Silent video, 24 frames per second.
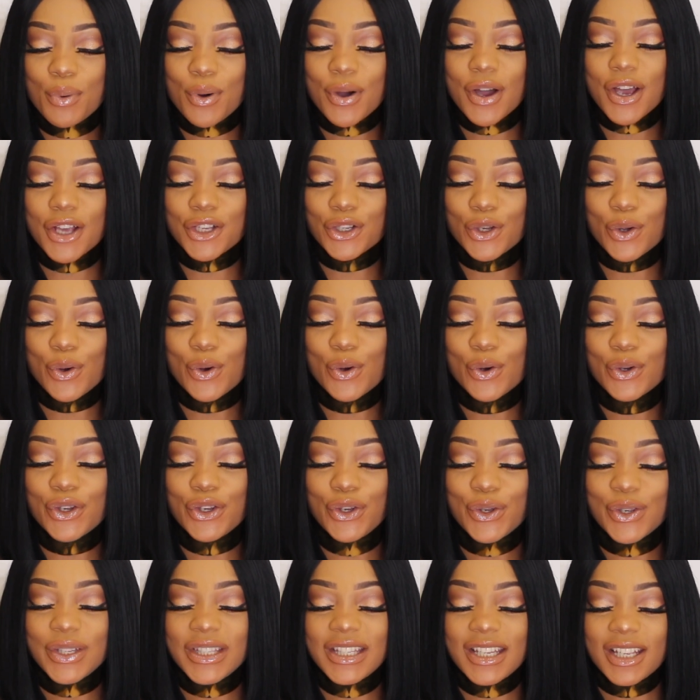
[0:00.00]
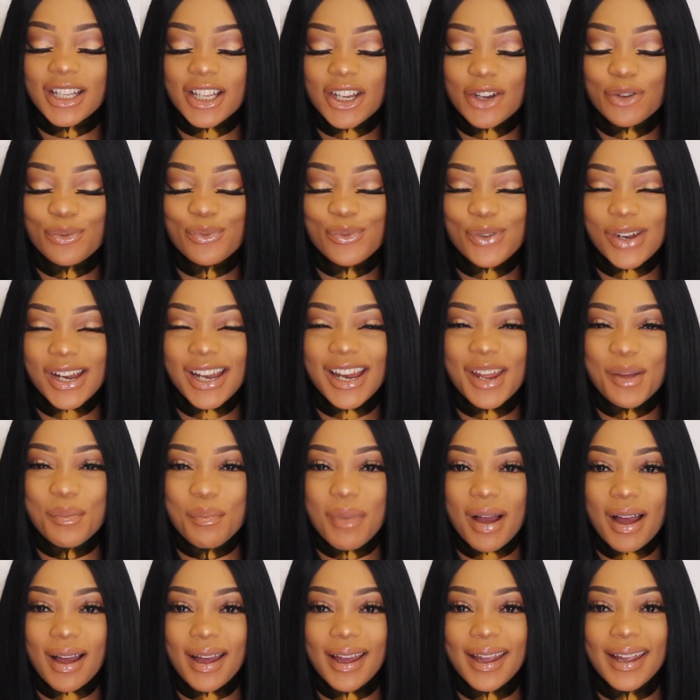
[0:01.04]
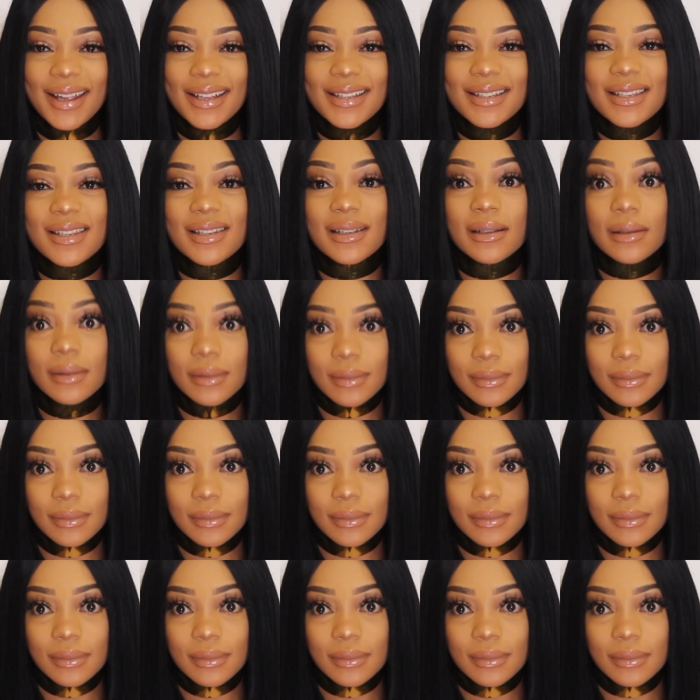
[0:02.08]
boys, or you didn't really mind?